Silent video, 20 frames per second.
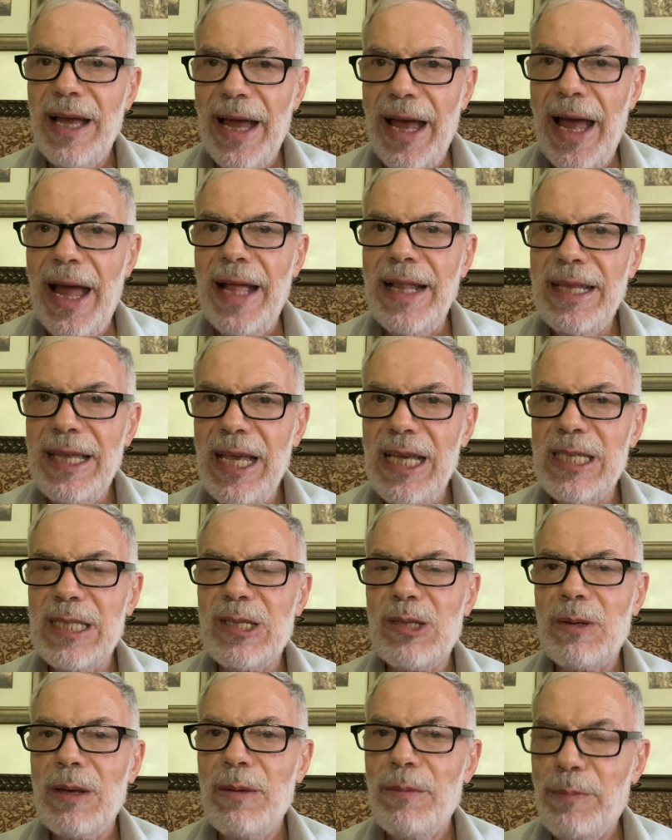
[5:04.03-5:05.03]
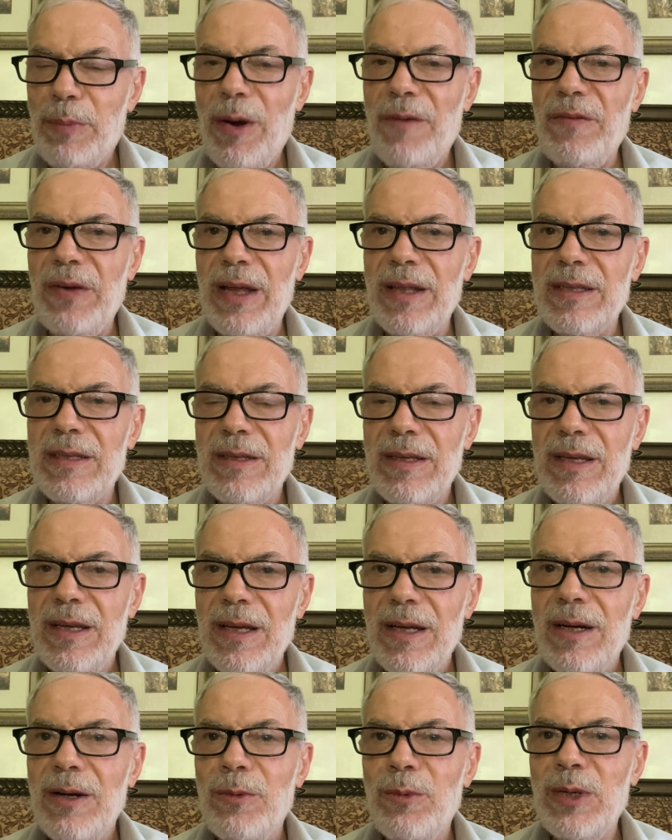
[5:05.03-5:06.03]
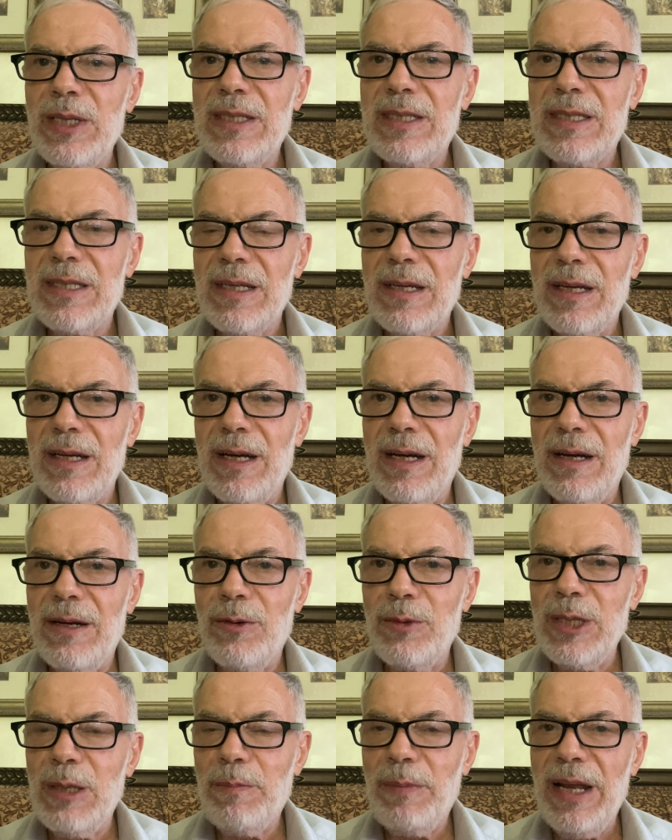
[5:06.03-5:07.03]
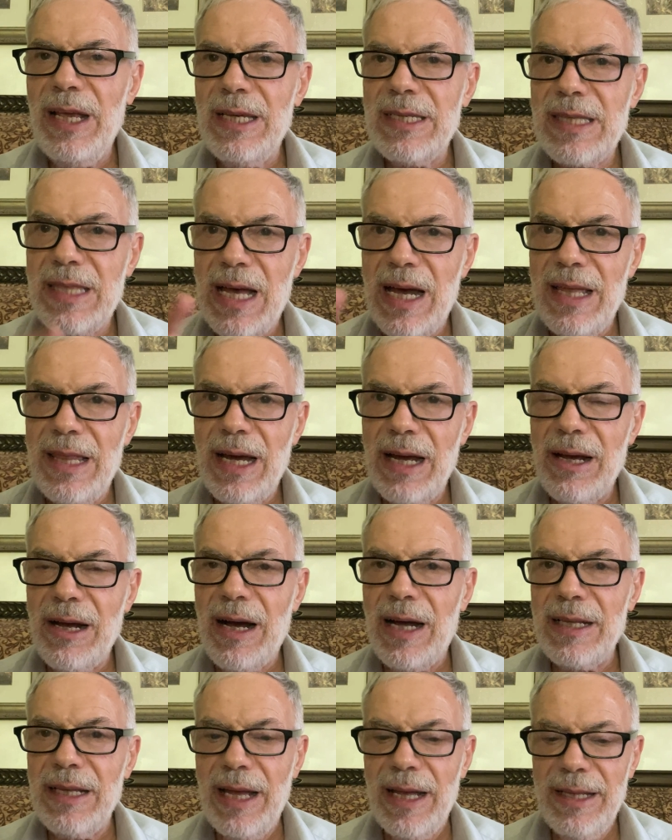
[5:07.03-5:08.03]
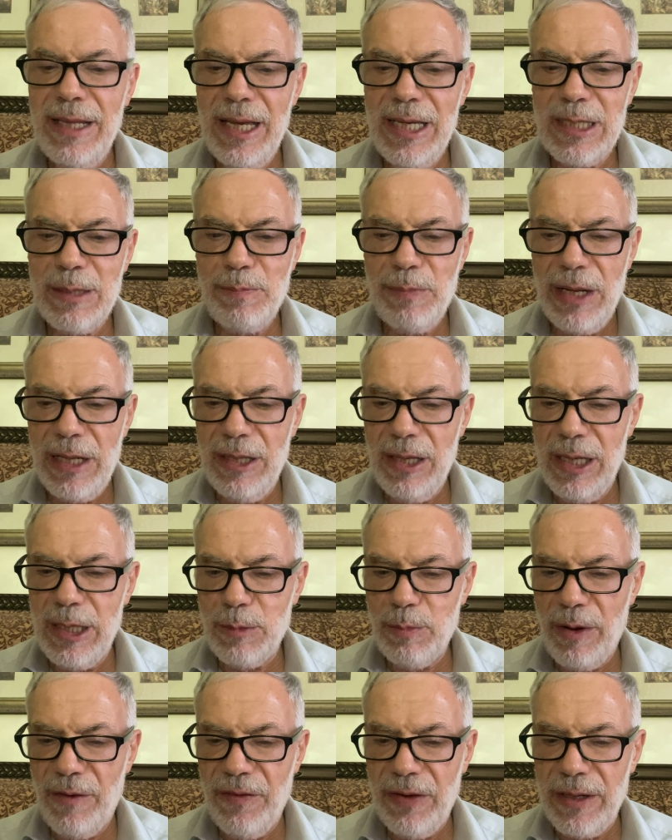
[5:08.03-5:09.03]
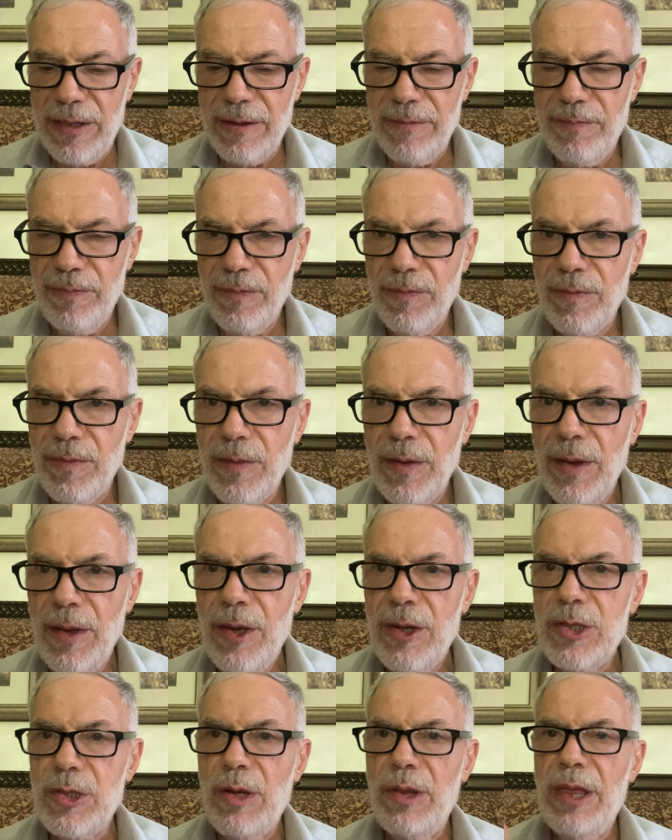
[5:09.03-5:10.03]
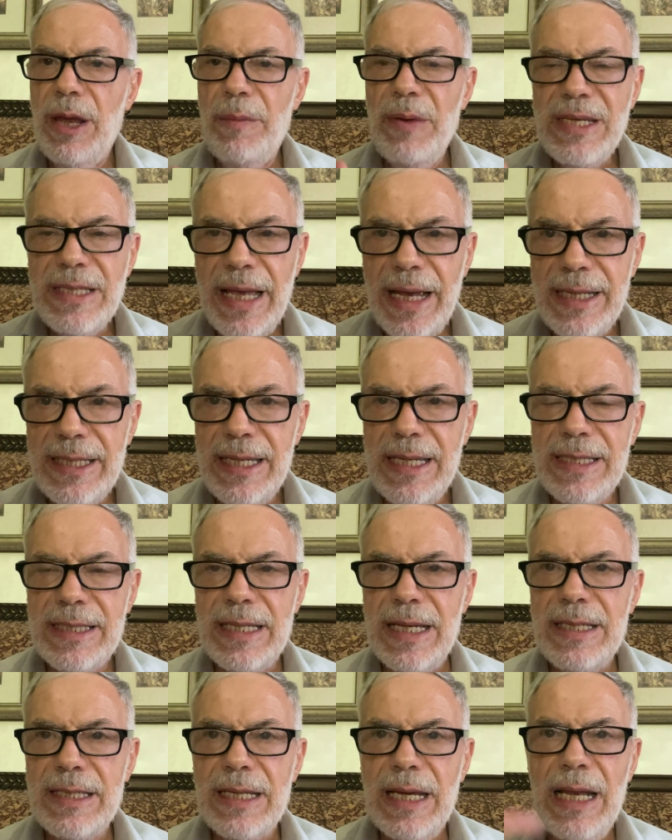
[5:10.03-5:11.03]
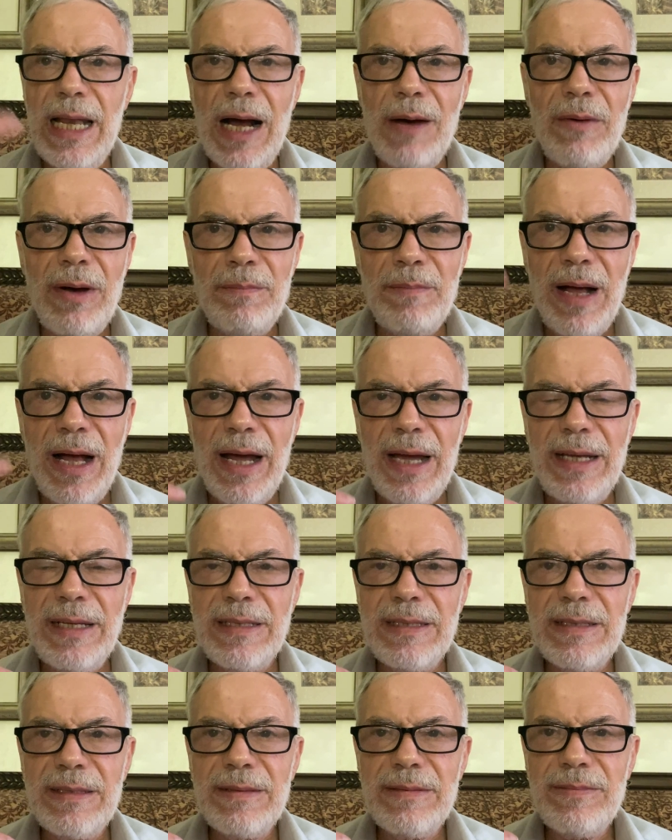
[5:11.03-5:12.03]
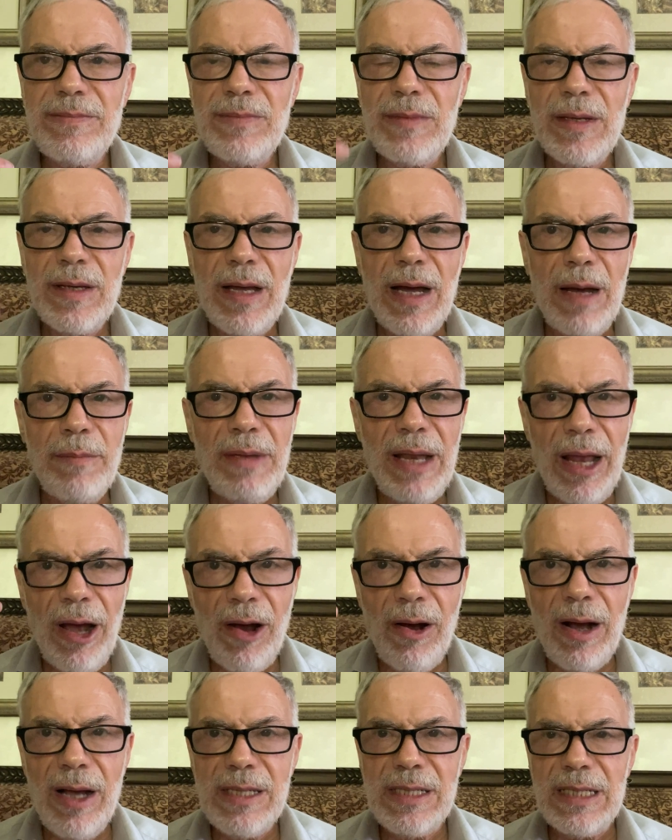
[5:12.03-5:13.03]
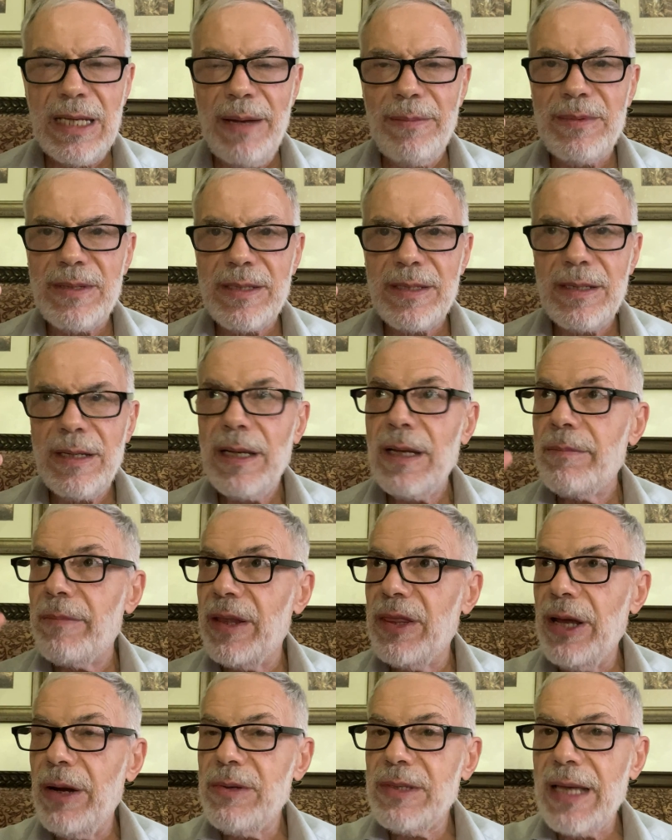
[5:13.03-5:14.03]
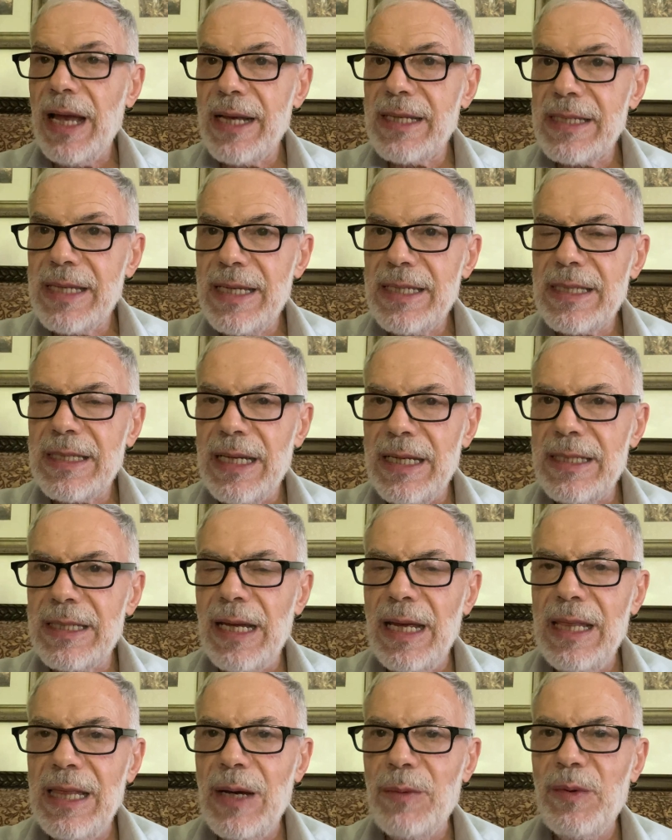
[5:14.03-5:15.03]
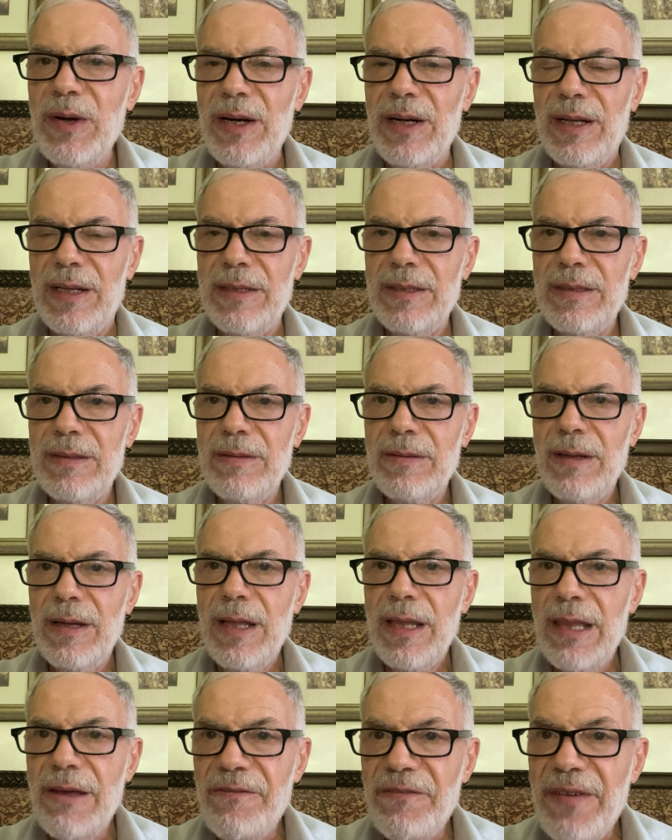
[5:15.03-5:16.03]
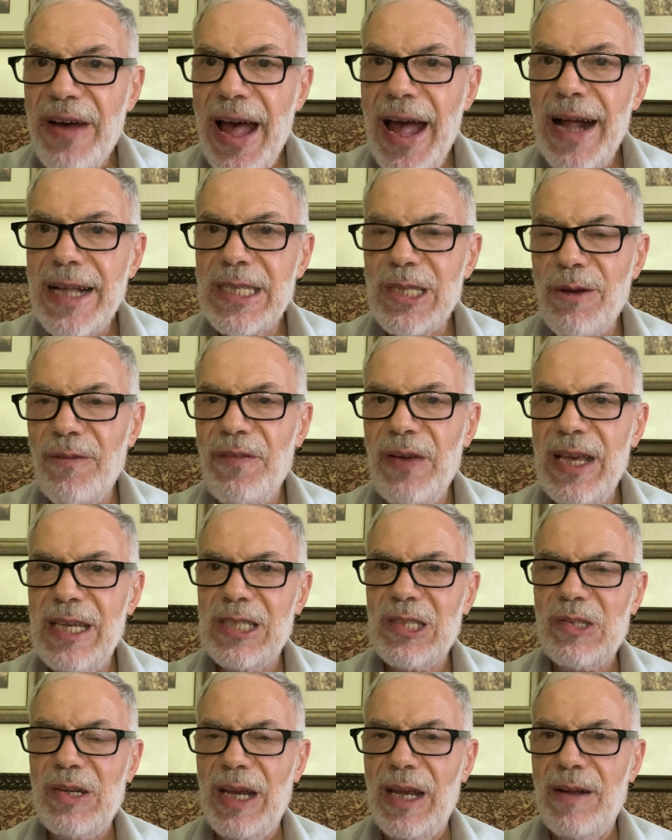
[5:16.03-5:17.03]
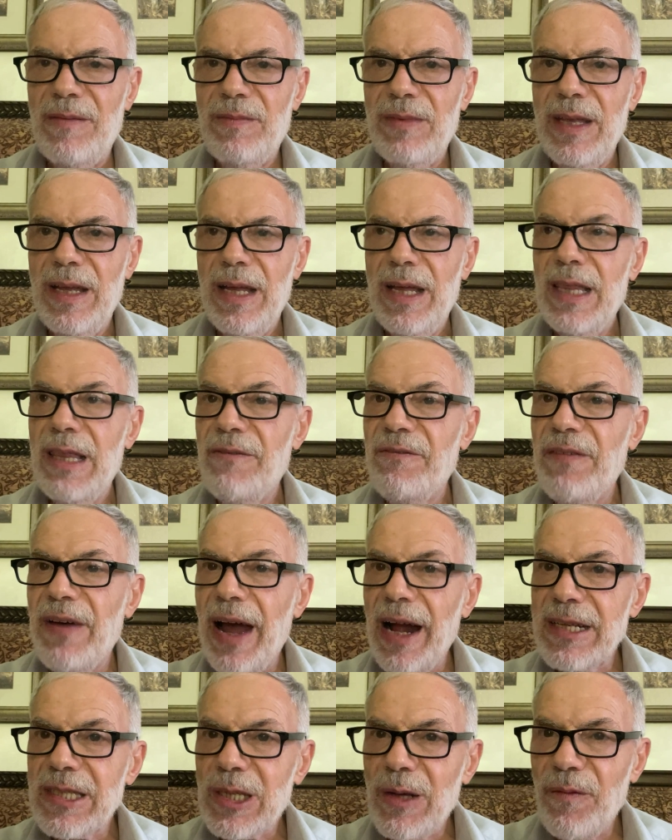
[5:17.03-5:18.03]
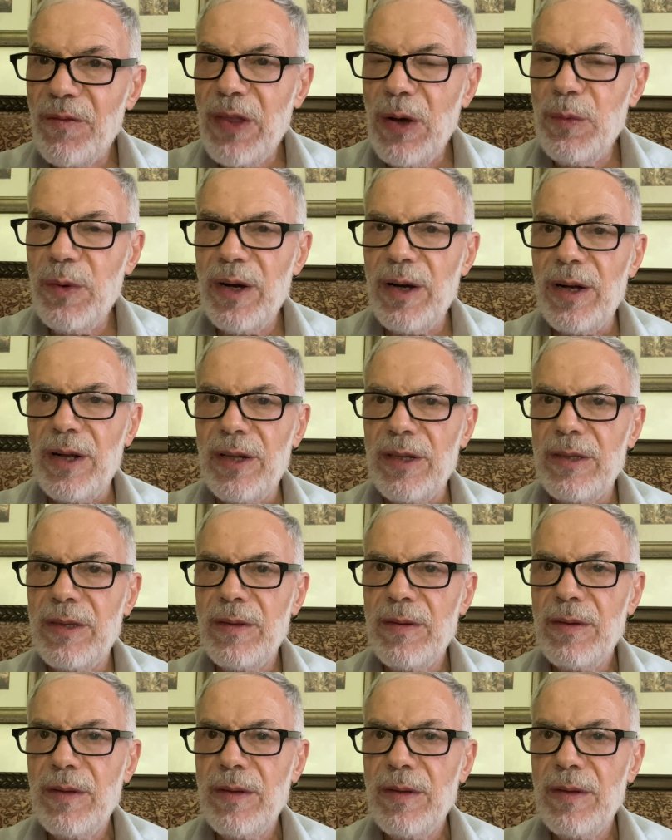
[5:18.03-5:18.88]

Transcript: and his prophet would please that God and his prophet. So there is existence in our mind, I mean, concepts, but there is existence in the world. The facts of history, the facts of the world,